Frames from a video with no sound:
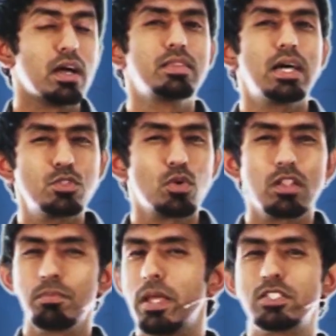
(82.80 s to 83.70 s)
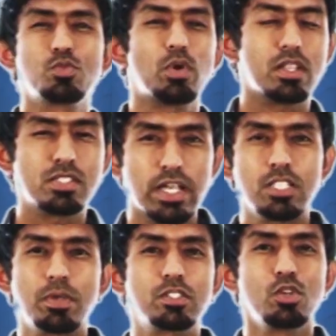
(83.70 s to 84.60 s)
And that's one of the places where
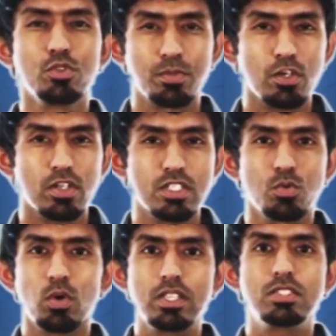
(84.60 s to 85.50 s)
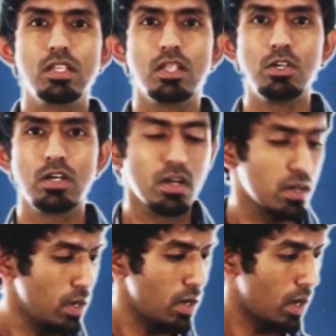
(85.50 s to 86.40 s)
science makes a huge progress. So what you see now,
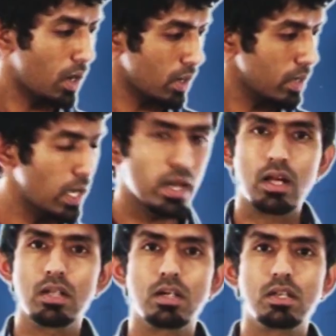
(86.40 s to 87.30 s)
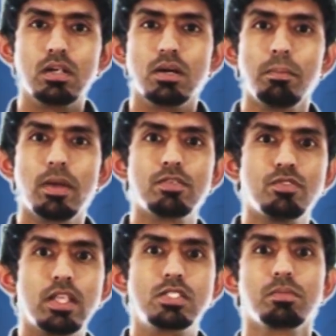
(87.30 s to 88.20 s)
a current-carrying conductor behaves
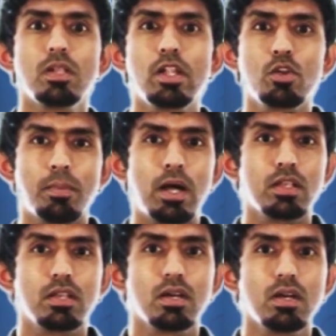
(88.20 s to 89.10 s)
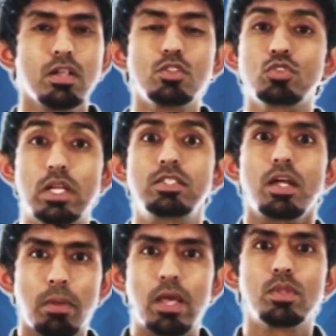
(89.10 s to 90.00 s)
very similarly to a magnet. So let's
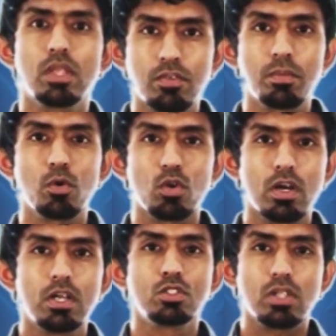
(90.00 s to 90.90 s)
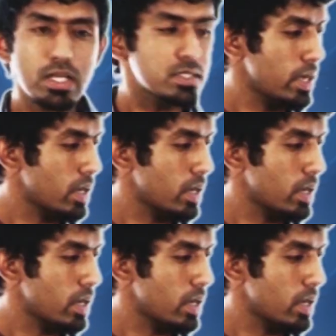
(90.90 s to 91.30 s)
start playing with it even more. So let us